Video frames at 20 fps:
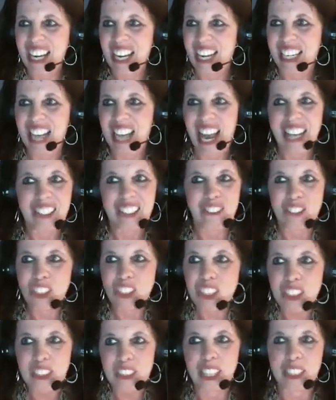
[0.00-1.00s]
It kind of
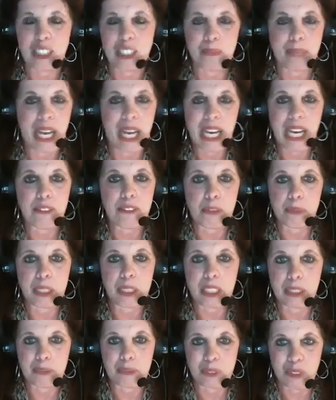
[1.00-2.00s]
looked like the back of a
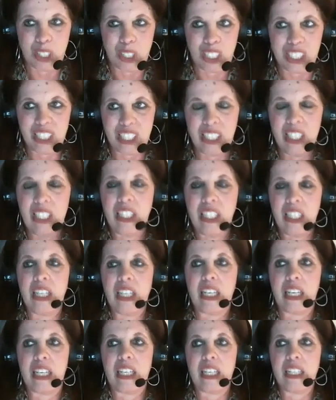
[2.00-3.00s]
pickup truck.
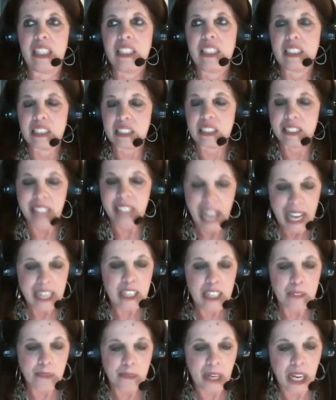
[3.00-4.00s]
And he's
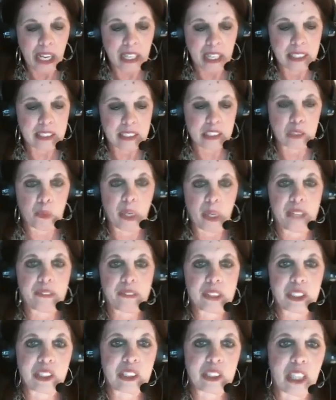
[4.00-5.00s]
standing behind his wife
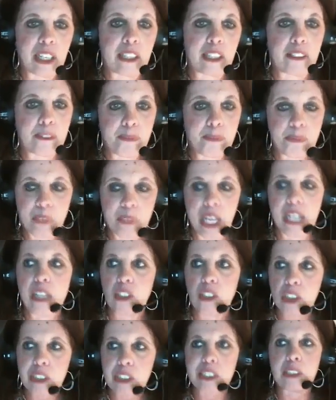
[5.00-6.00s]
and son. And he
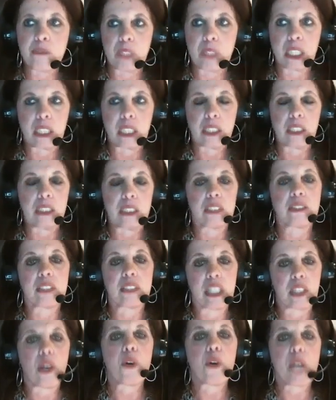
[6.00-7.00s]
looks at me. And he's
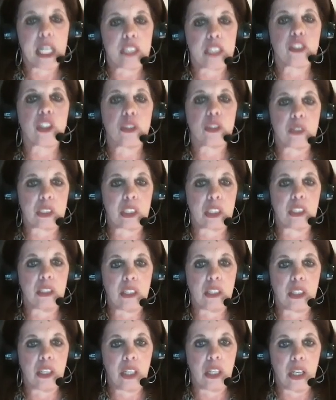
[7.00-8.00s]
like, okay, Josie,
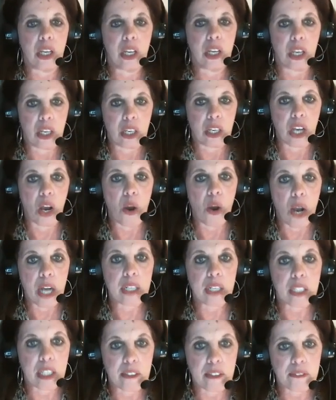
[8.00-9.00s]
go
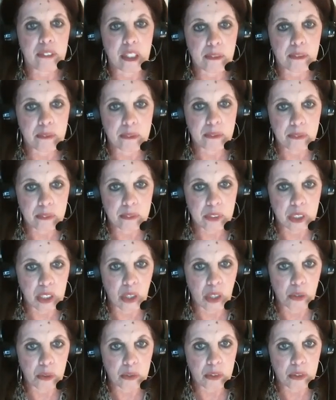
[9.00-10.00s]
ahead, give
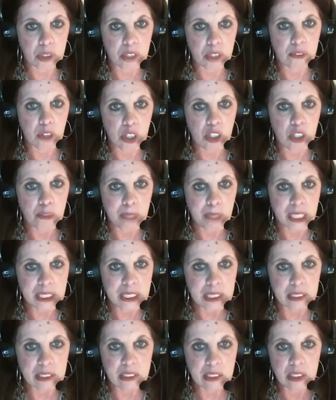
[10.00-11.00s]
her the
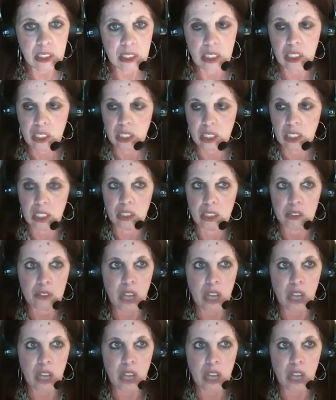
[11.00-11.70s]
message. And